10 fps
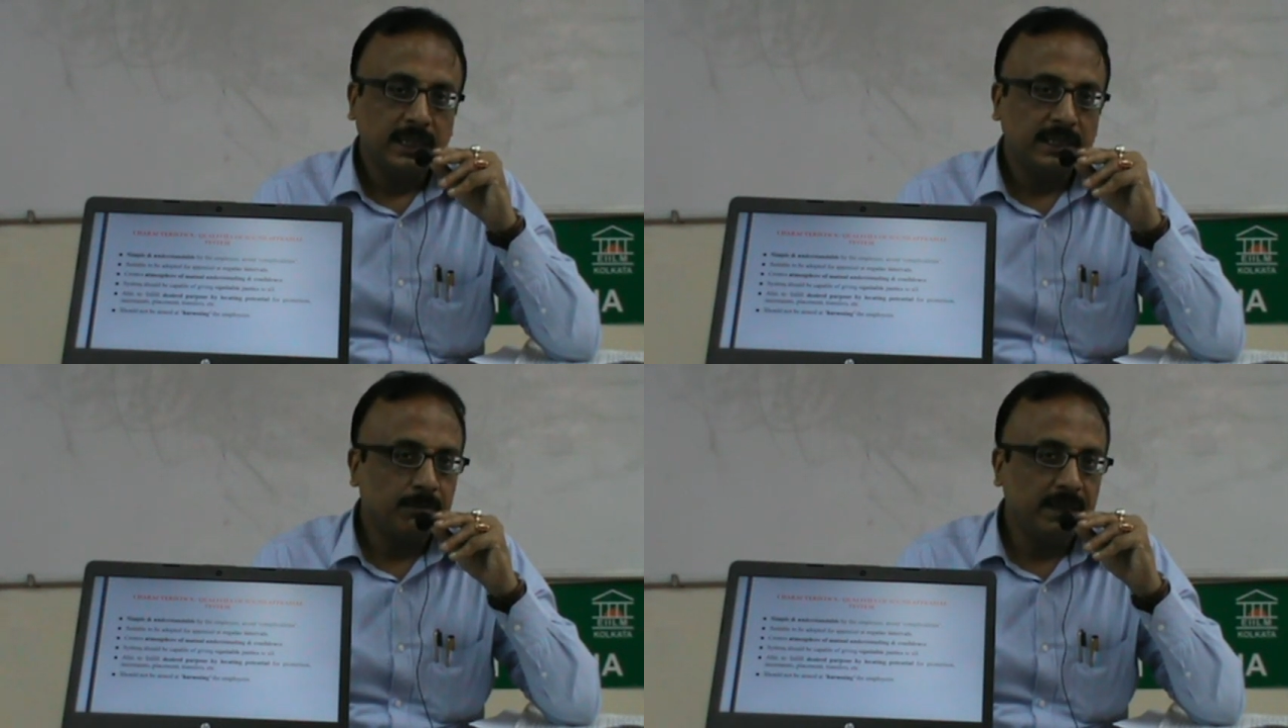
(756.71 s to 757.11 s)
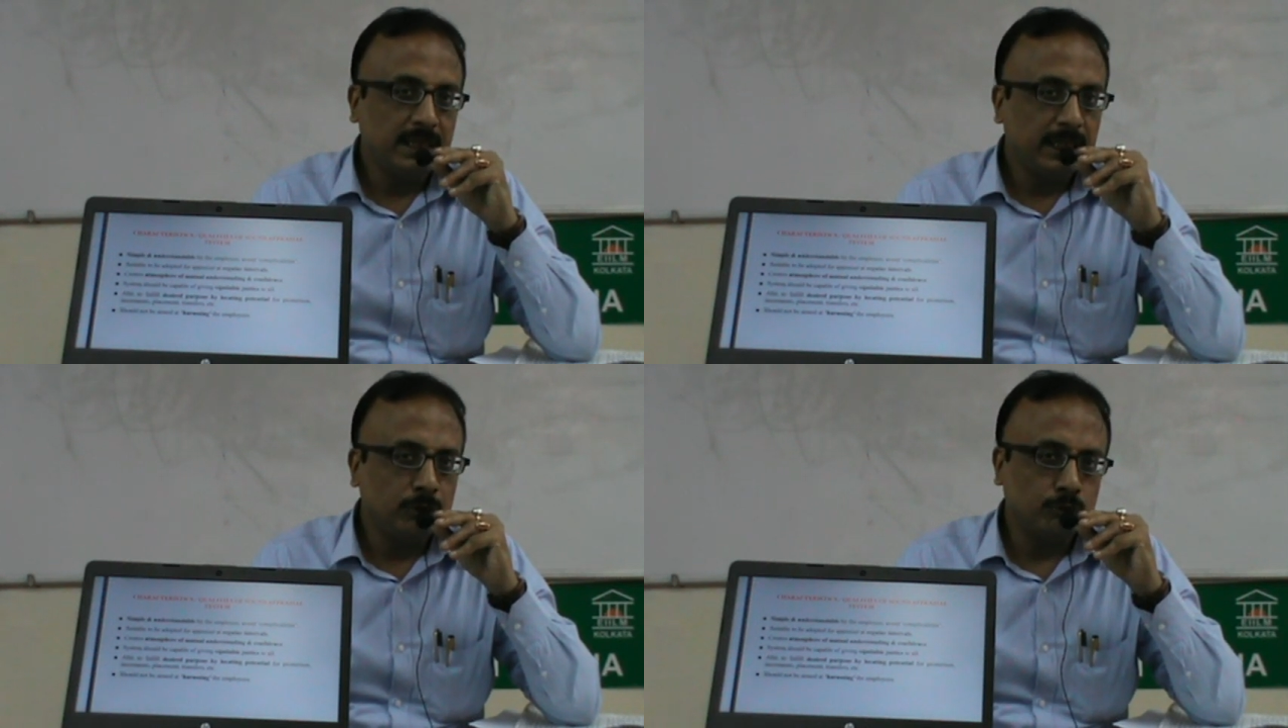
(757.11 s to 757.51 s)
That
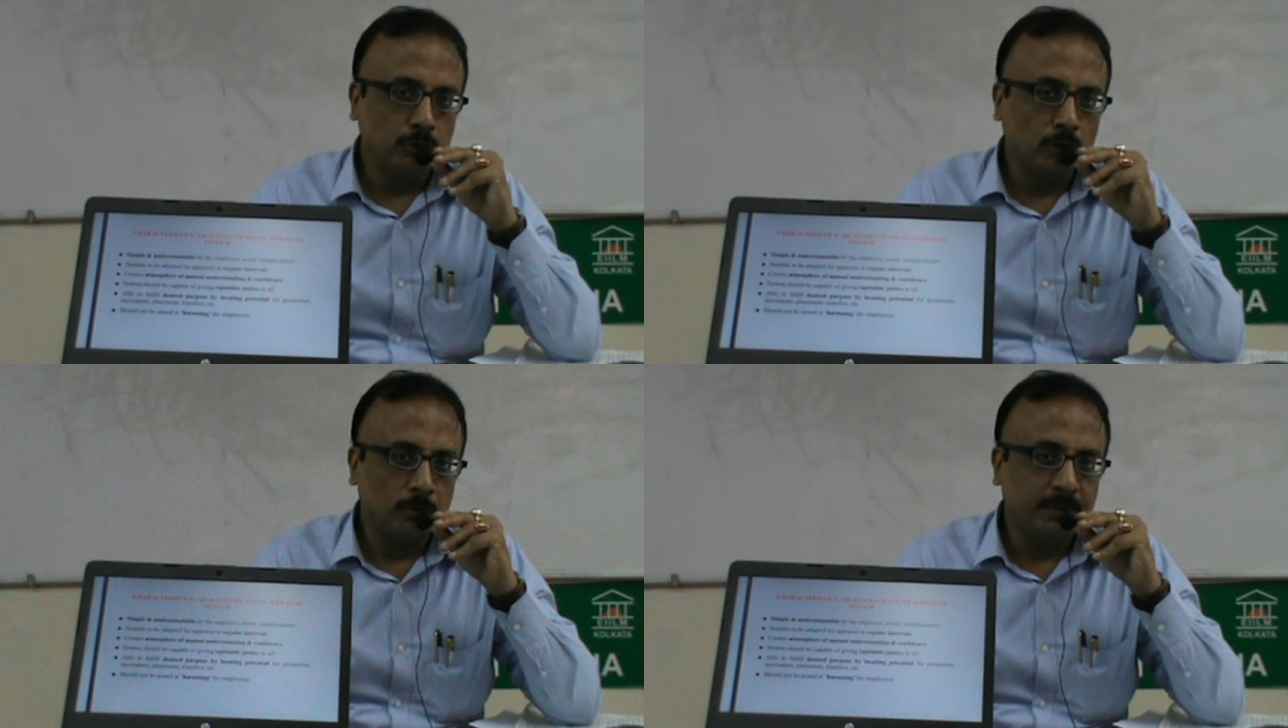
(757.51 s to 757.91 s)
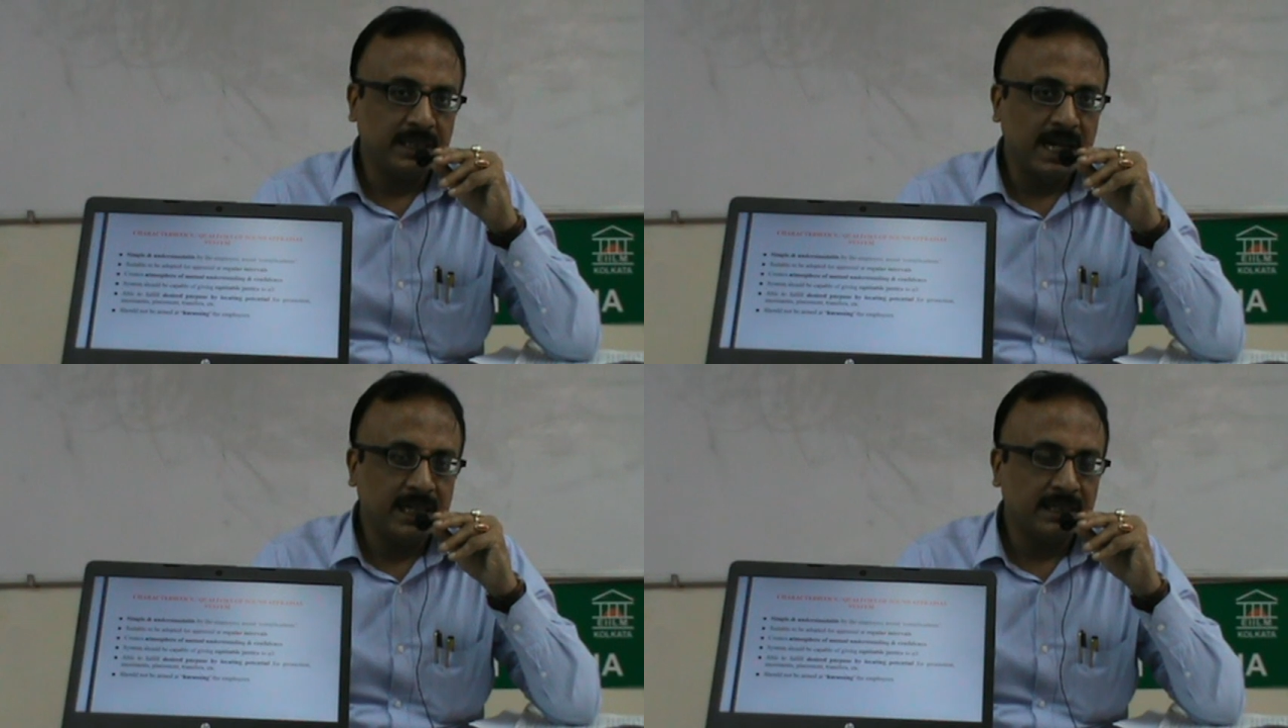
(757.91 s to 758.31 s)
means it should not be
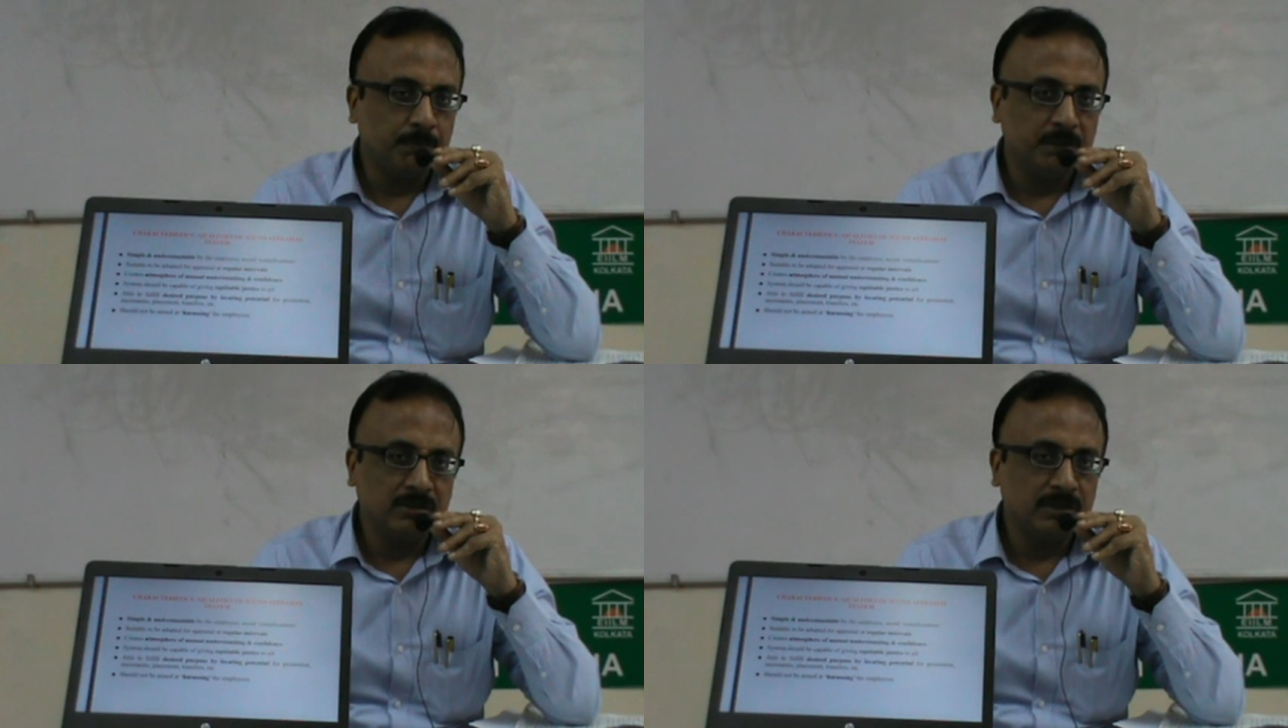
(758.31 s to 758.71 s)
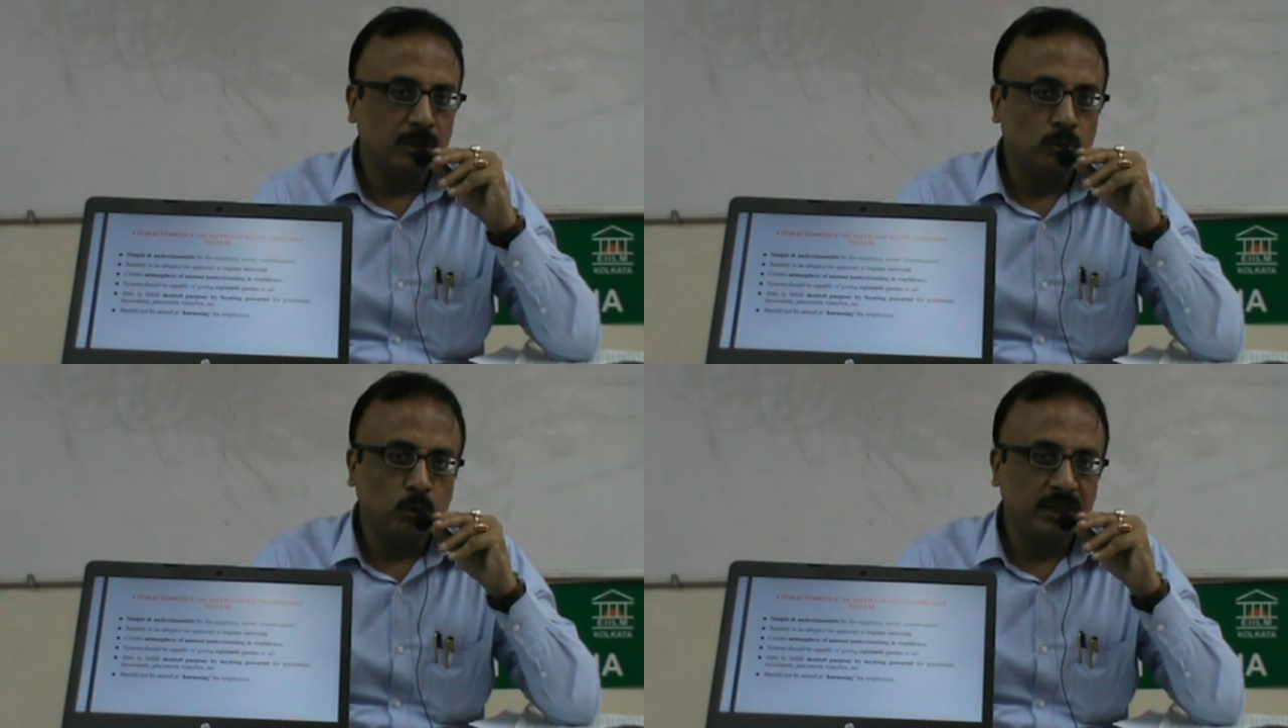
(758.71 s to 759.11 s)
that the
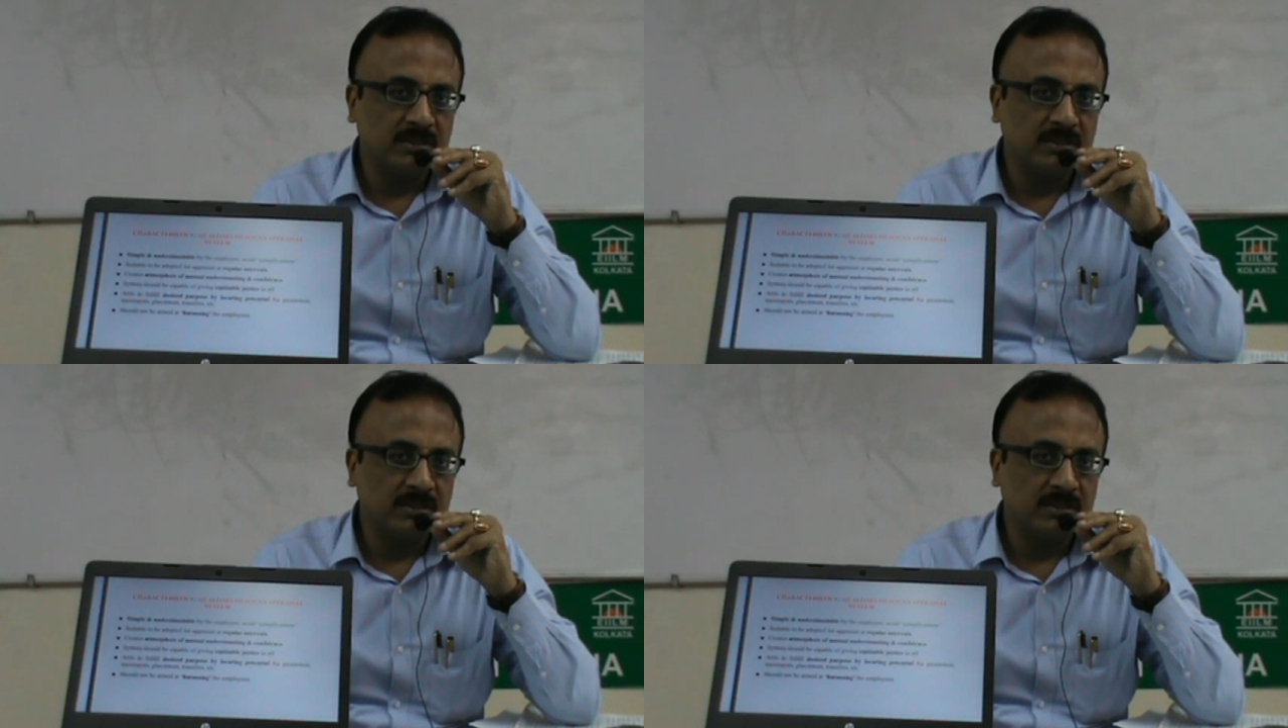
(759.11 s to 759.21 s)
person who